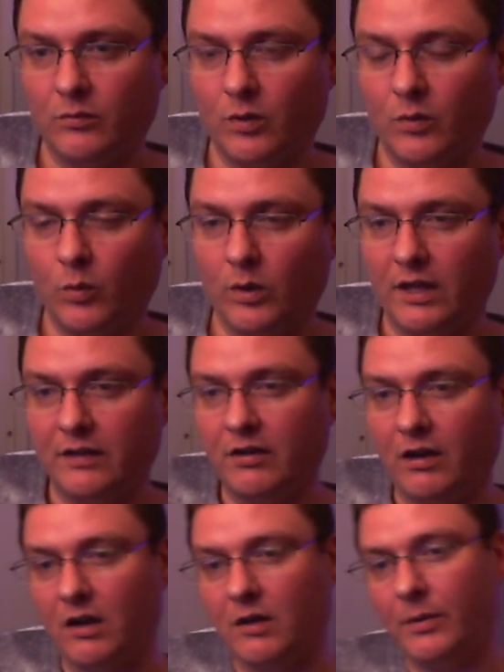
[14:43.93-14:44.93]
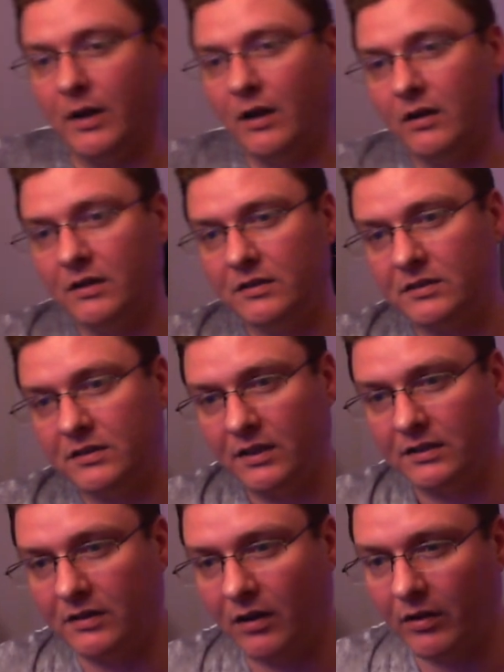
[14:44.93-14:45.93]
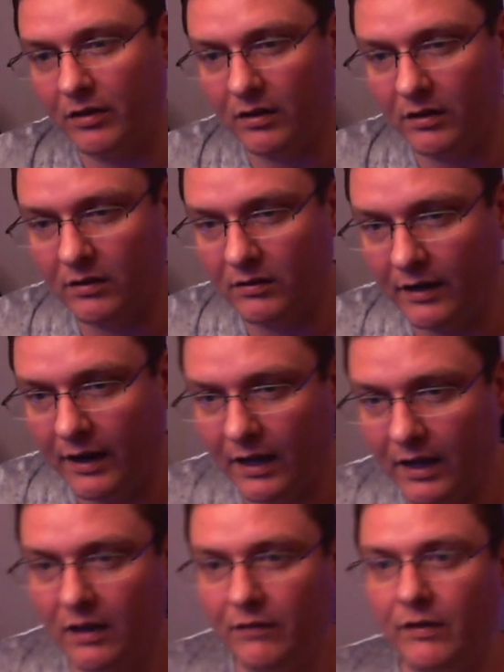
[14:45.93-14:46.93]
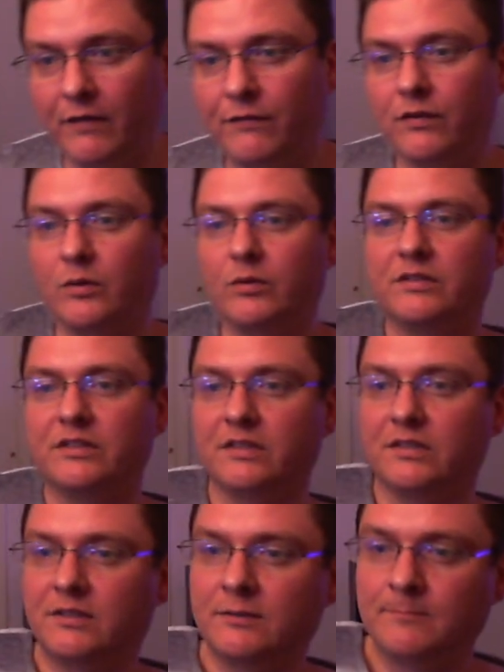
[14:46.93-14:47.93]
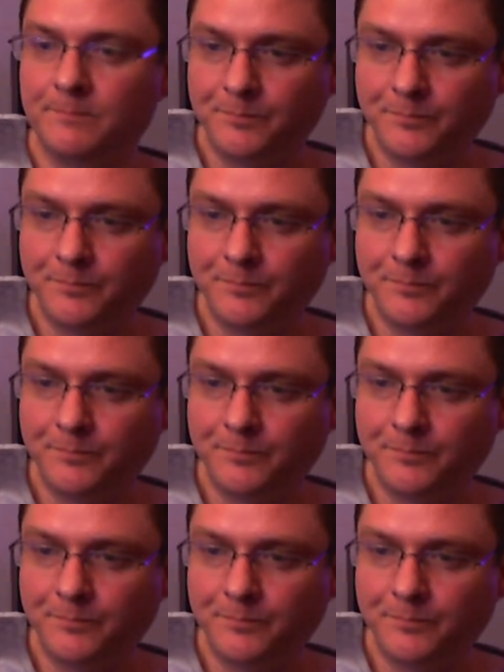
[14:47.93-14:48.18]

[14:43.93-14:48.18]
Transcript: what what they talk about is is all the negative influences.